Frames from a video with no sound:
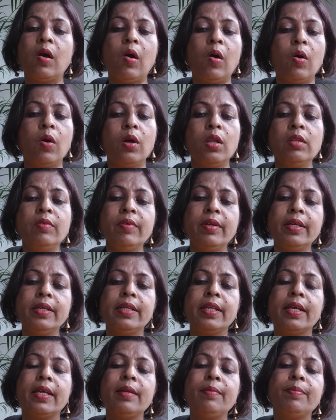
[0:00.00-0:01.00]
All were
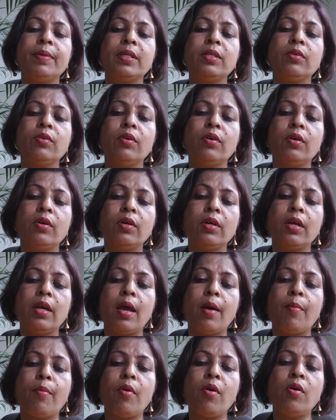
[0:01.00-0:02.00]
there, but
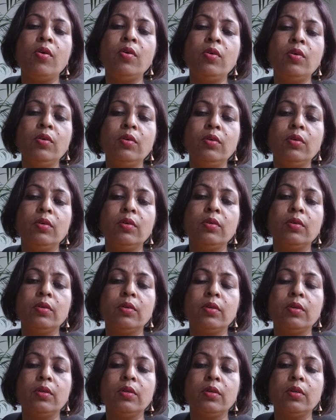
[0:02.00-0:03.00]
among
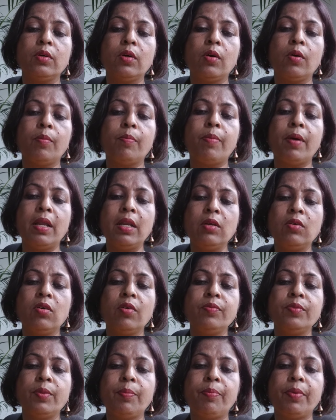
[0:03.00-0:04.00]
bulk
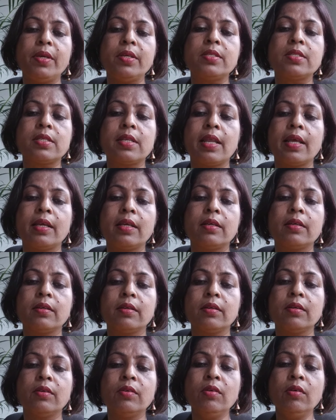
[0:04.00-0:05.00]
of the pigs,
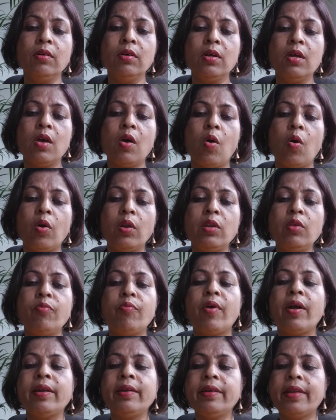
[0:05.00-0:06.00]
only
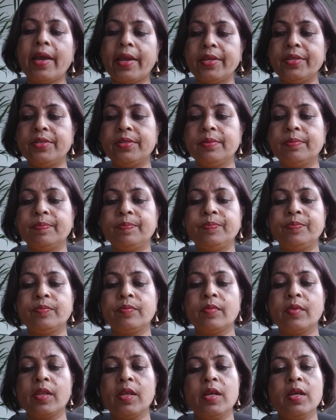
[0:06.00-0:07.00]
one died.
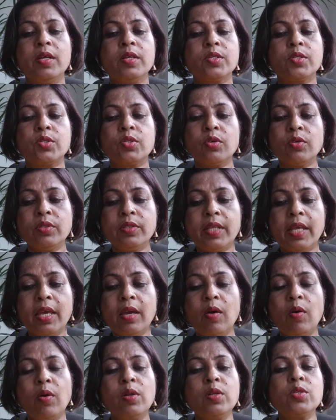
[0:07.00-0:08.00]
So they
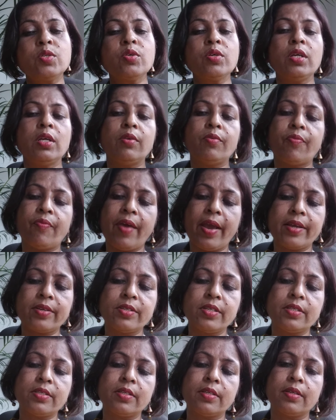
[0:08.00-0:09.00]
also
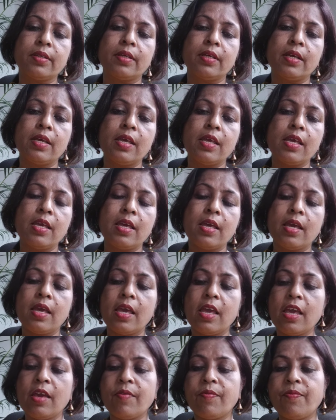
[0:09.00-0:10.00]
infected
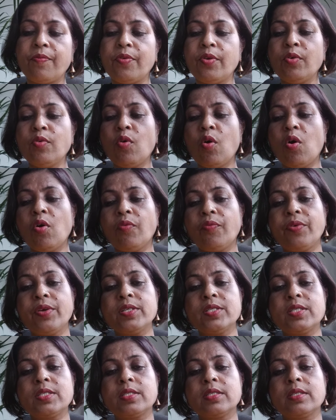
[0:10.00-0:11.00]
a few of his